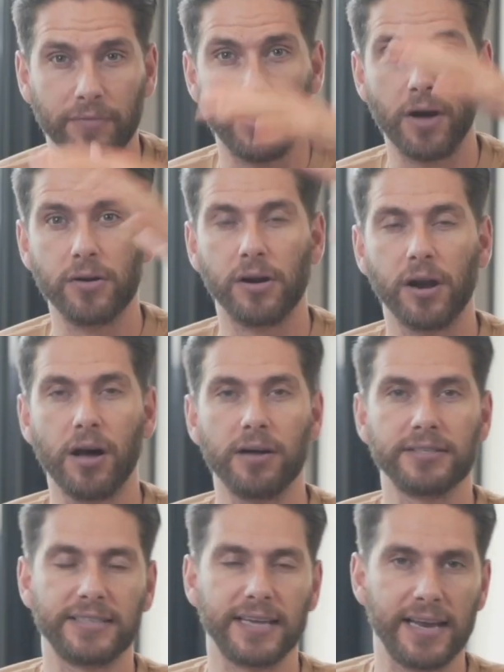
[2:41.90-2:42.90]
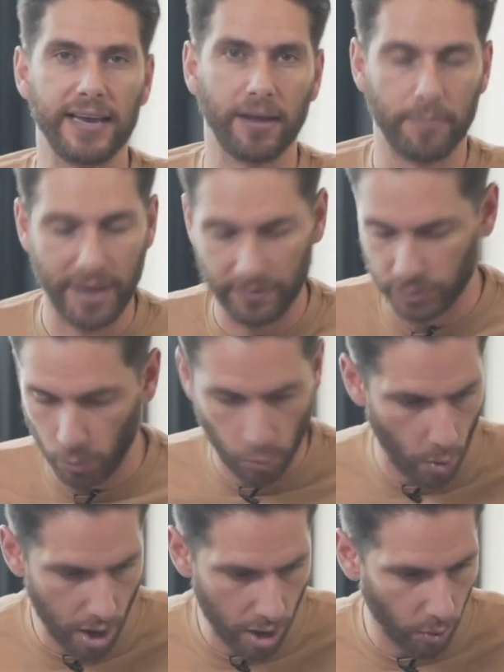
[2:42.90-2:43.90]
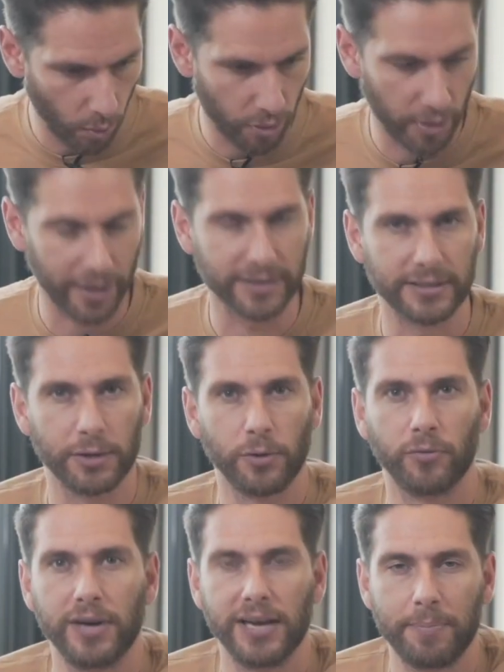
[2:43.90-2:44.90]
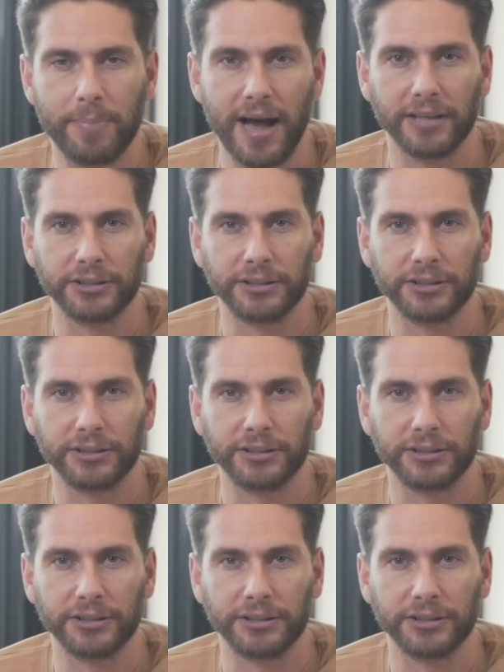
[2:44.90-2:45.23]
Most surprisingly was the scale and the diversity of the